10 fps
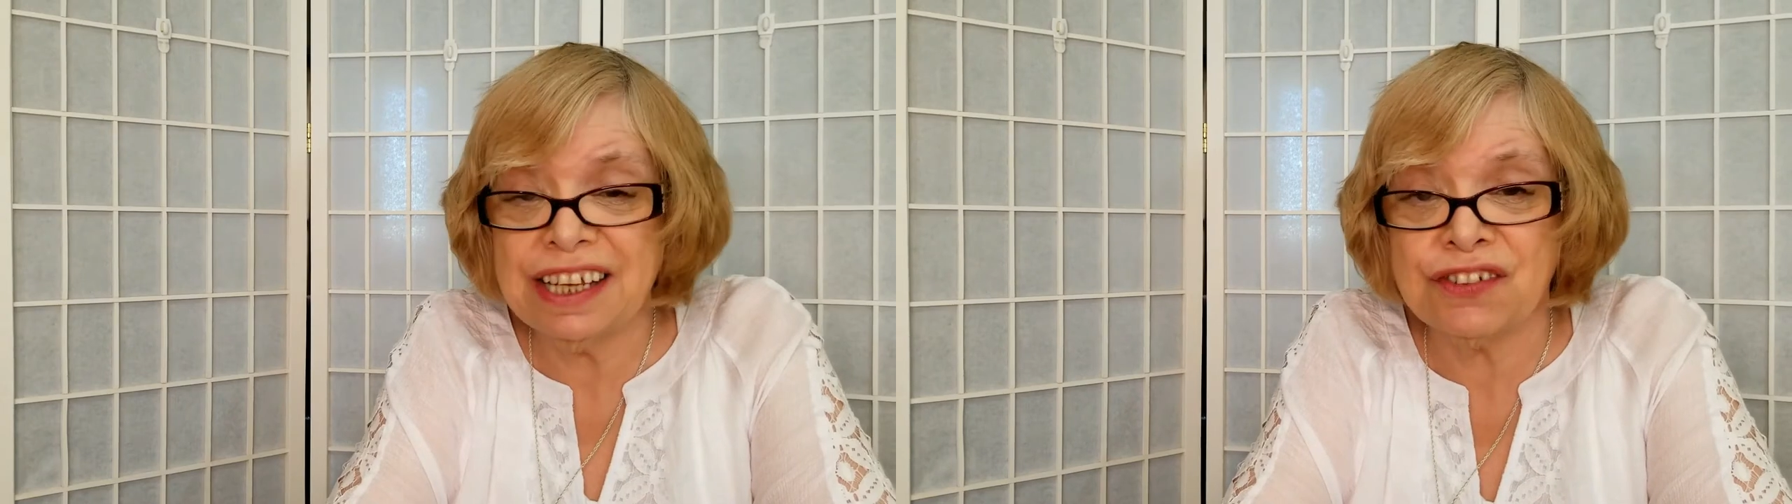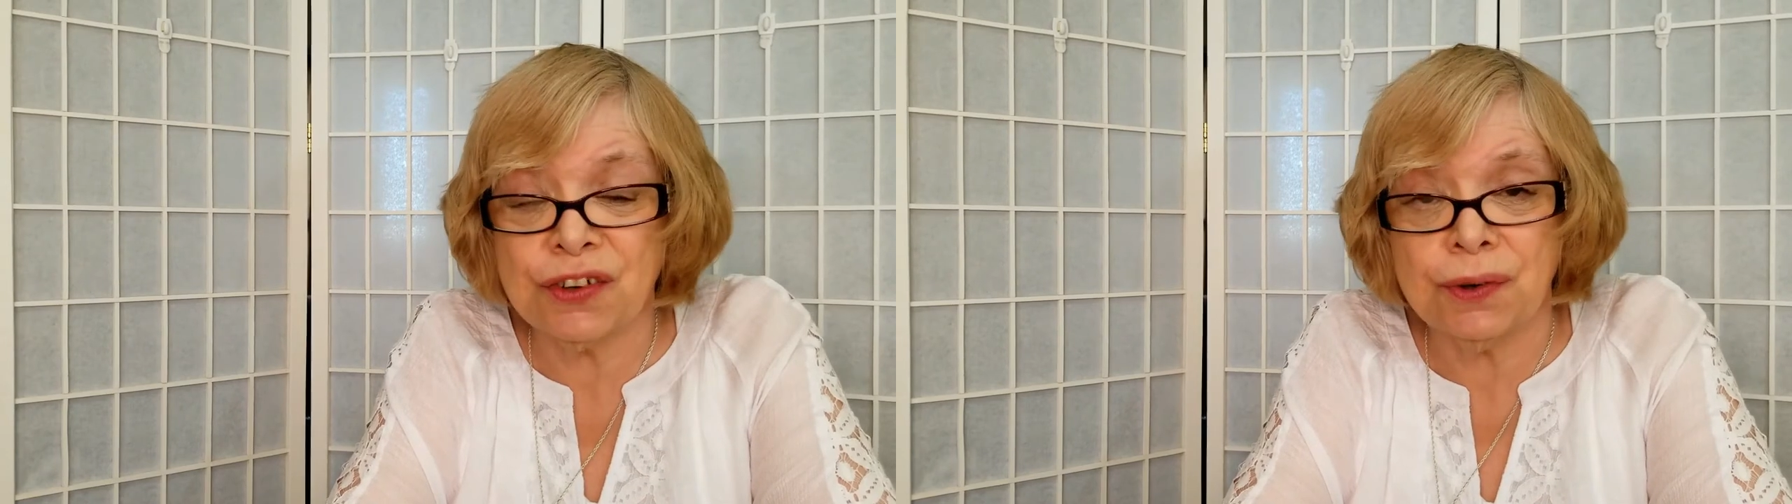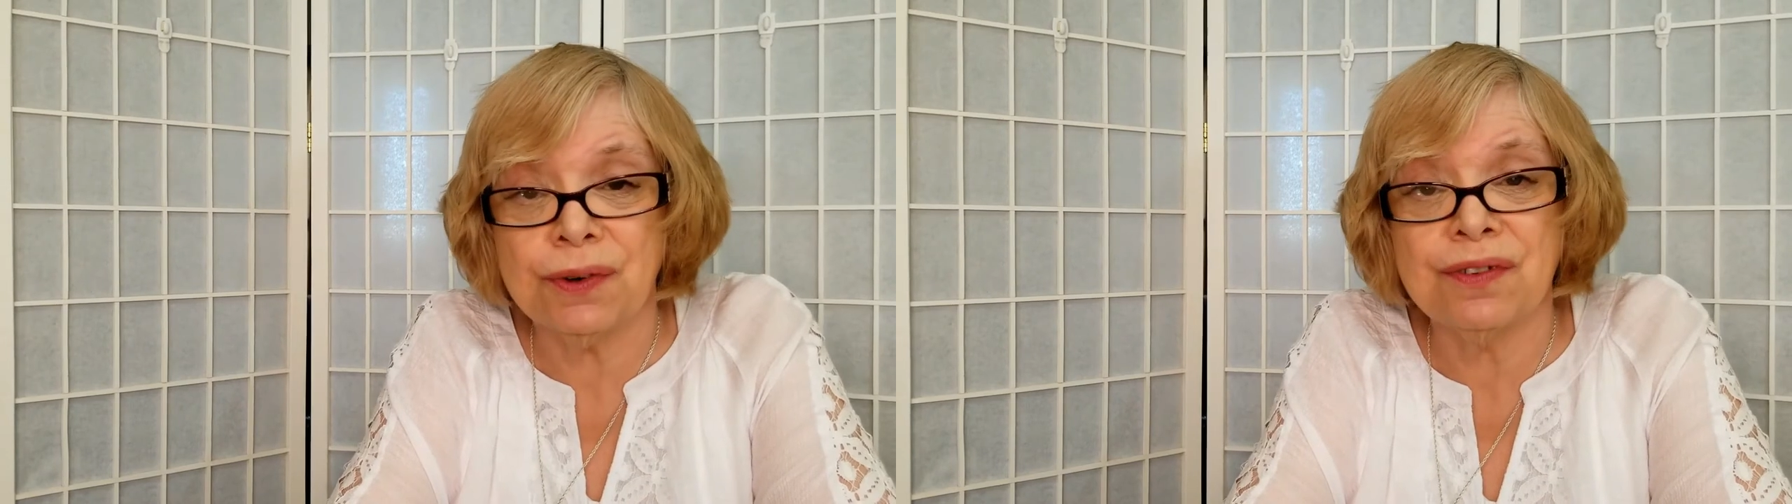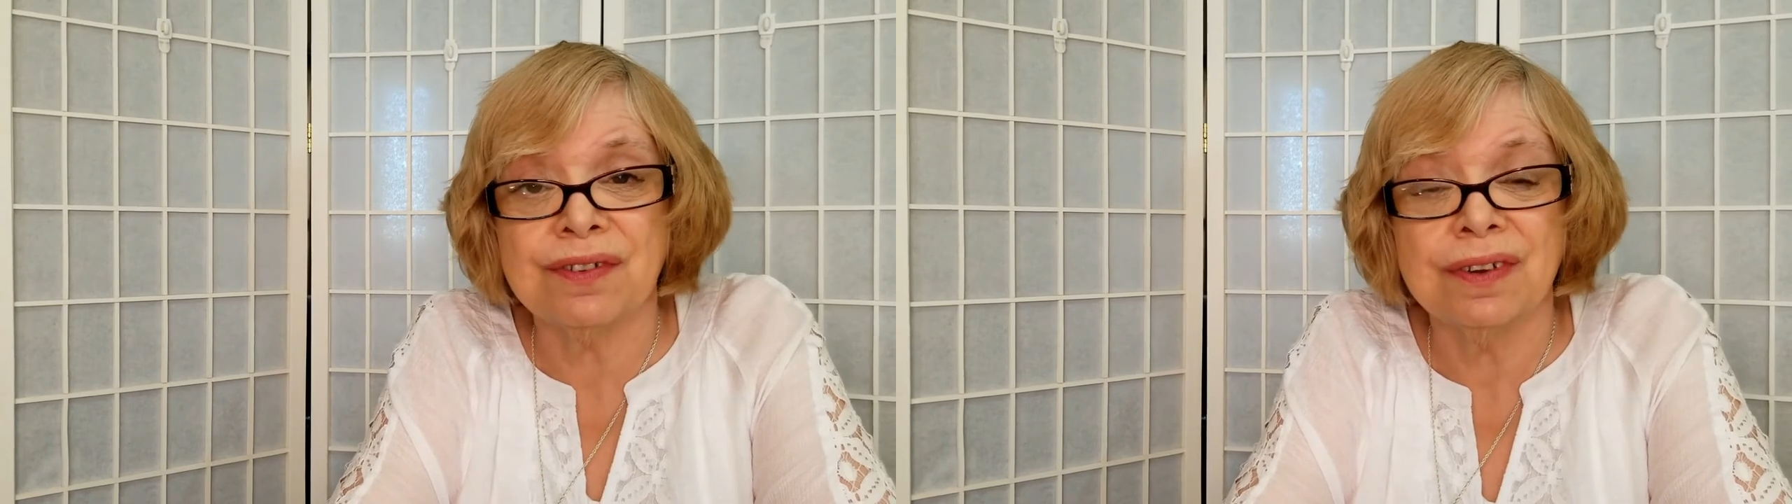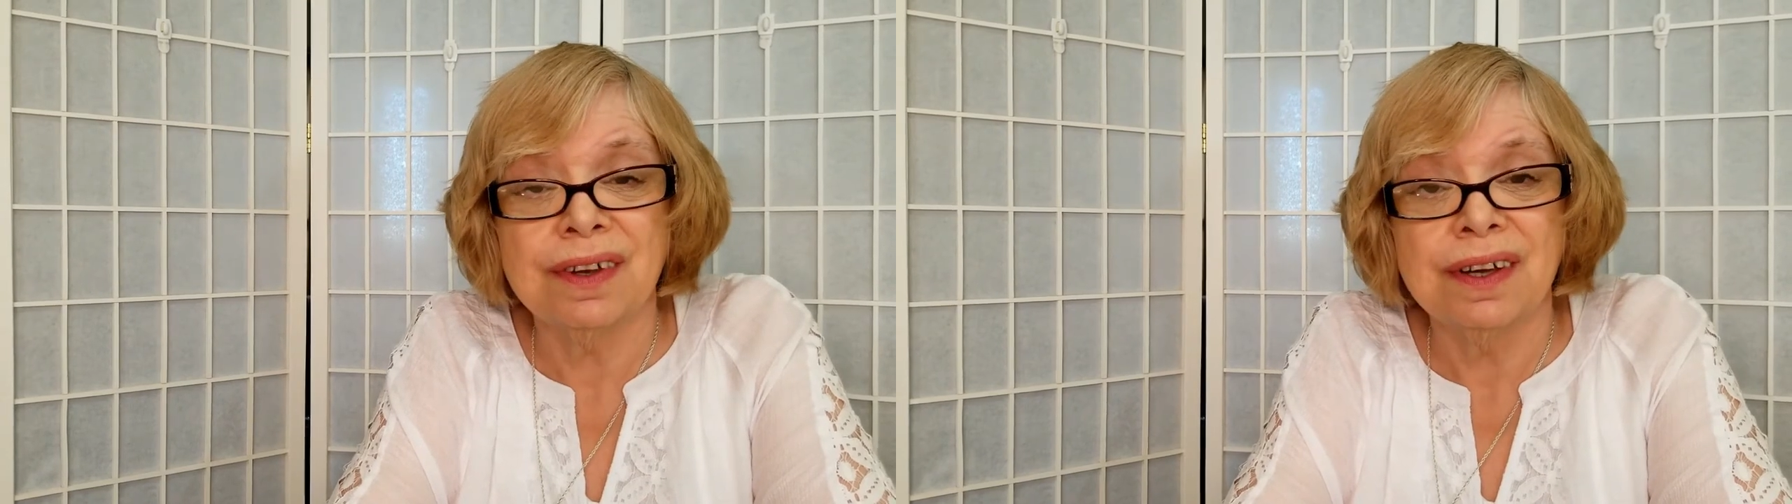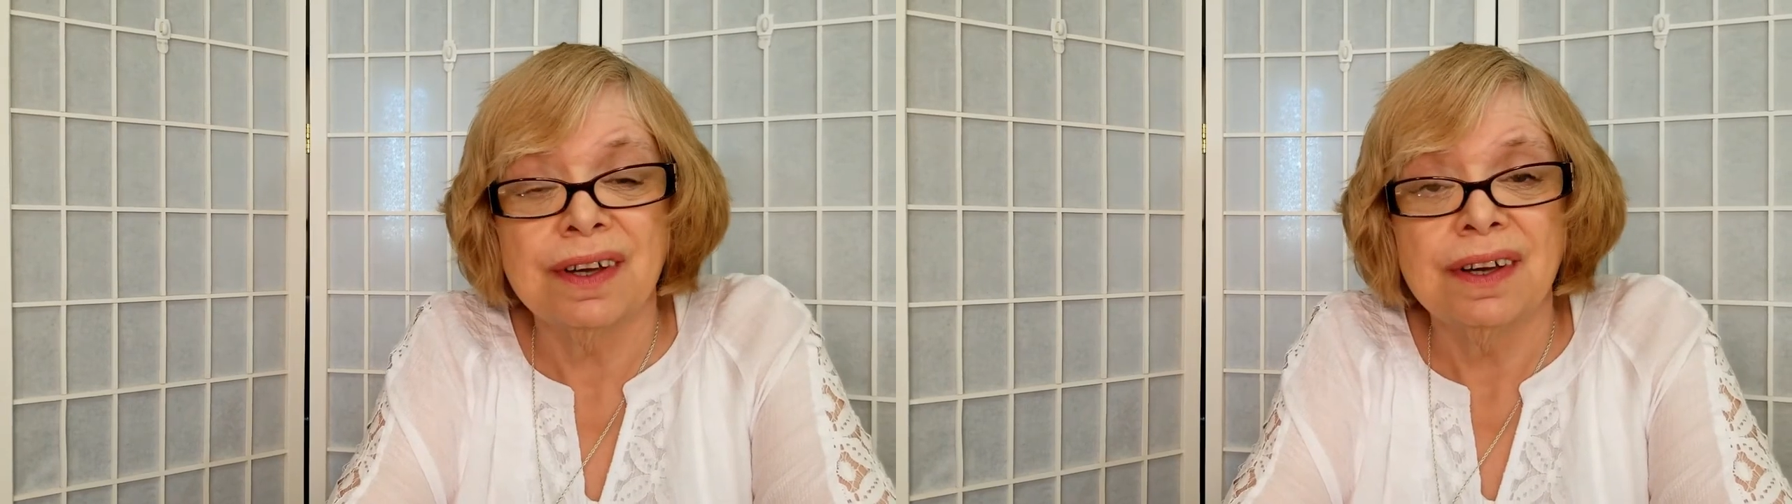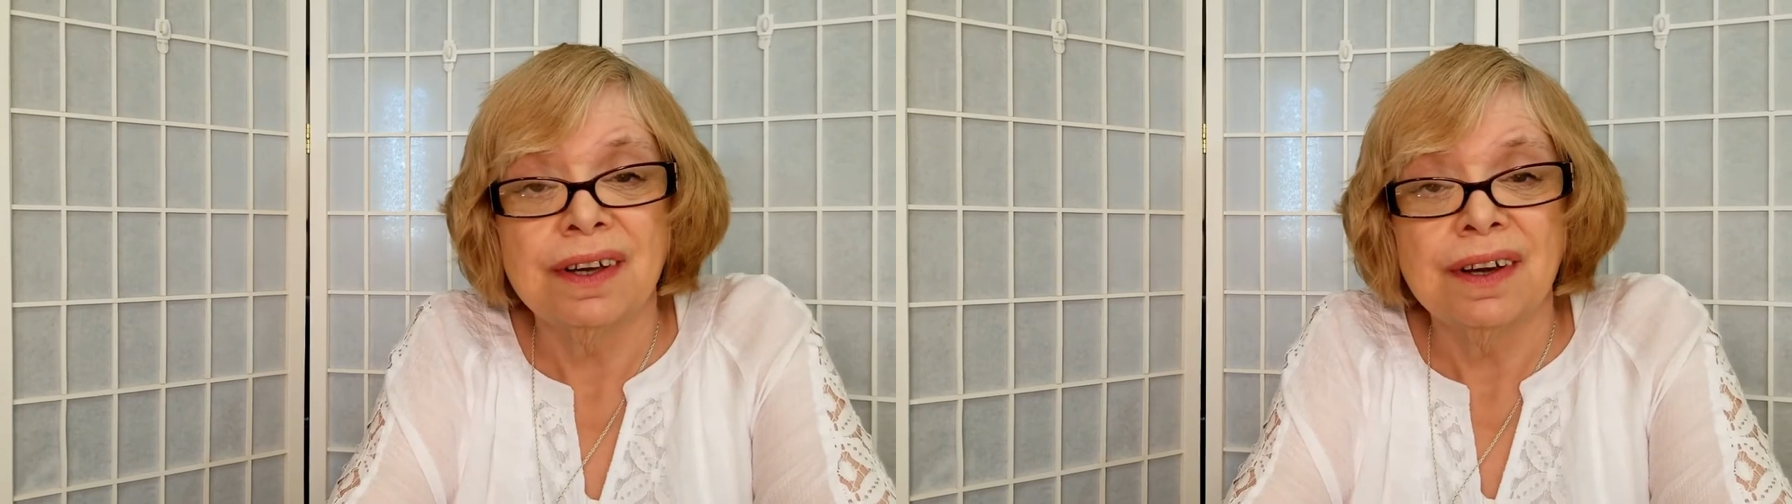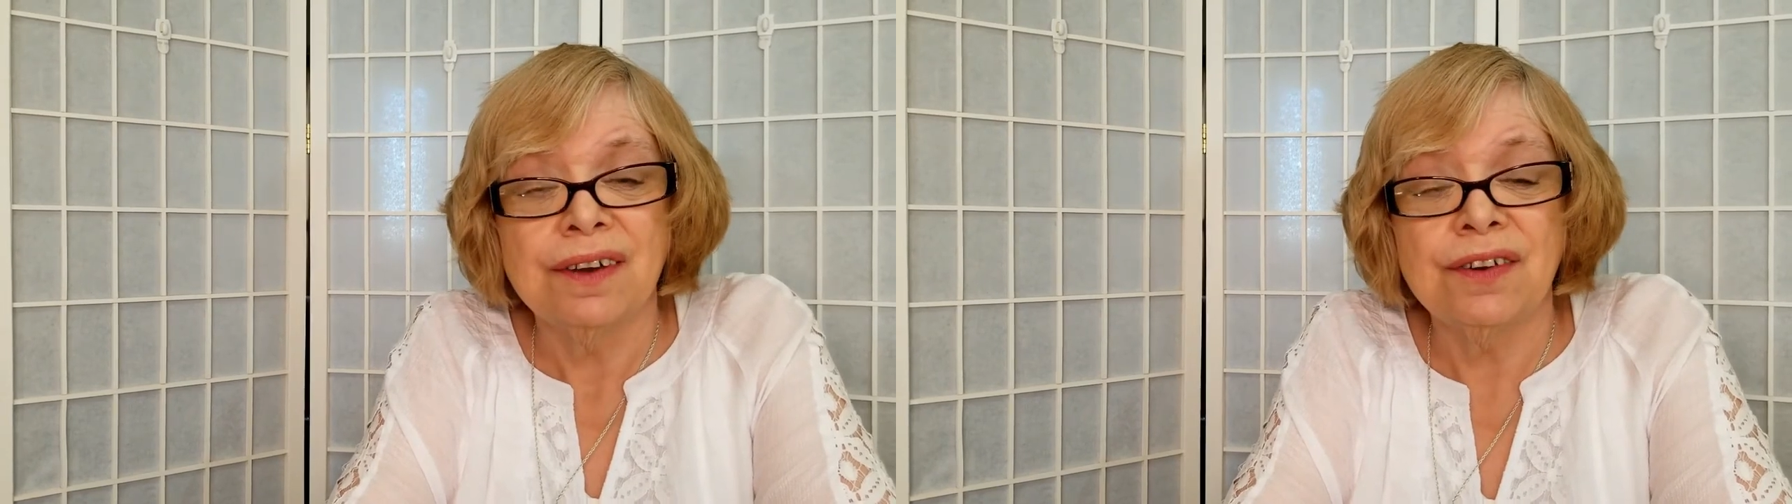choose
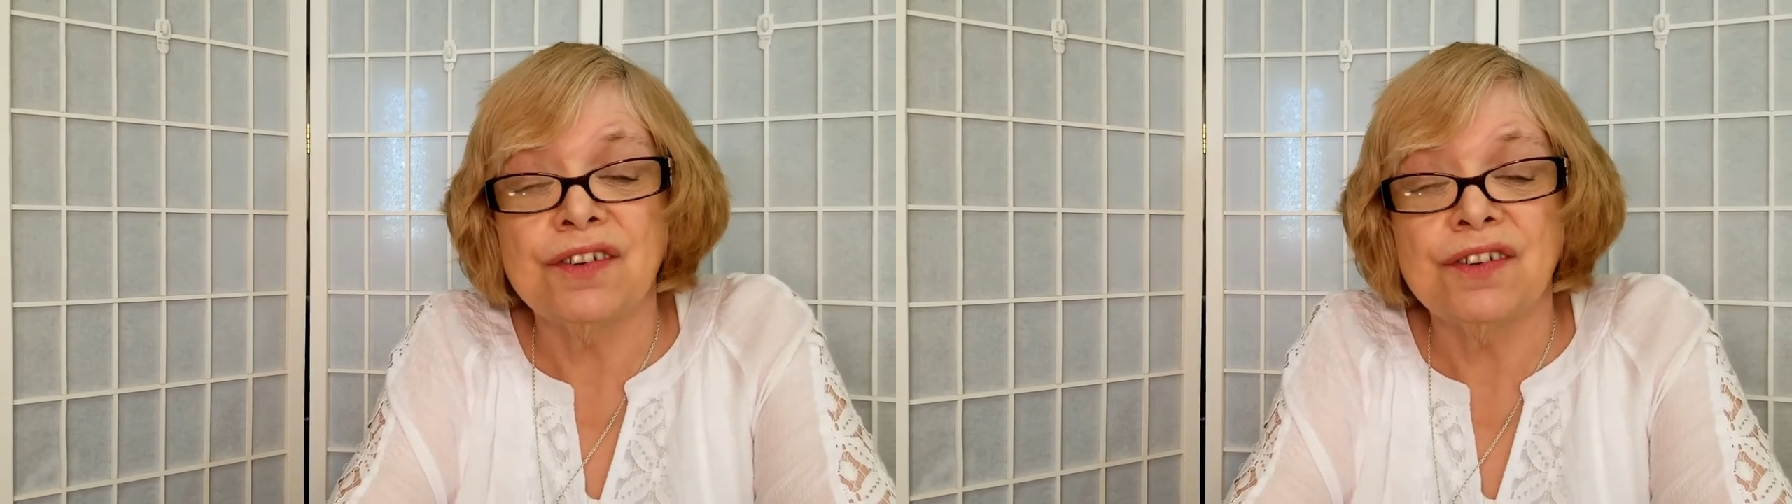to